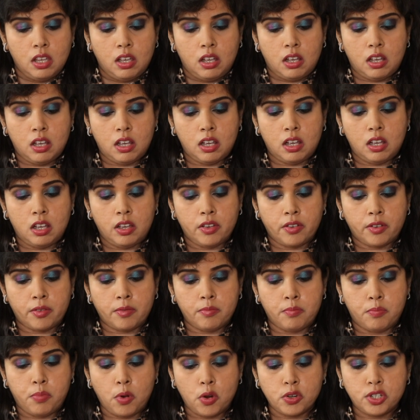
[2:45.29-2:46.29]
uh,
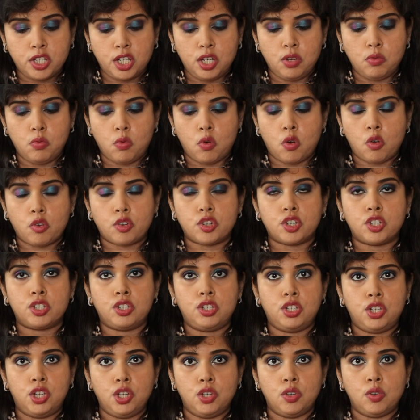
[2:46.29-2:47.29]
Body Wash
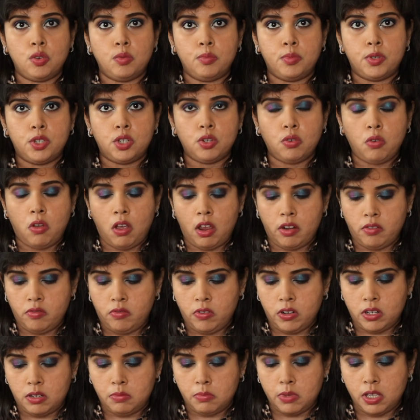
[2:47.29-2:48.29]
Tube
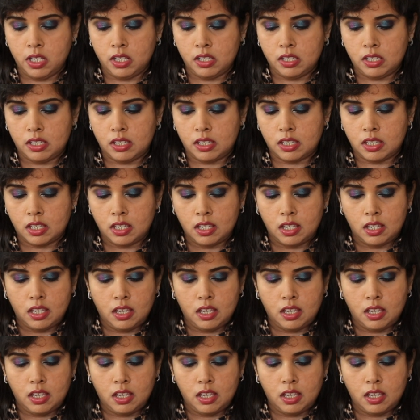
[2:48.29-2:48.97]
200 mils.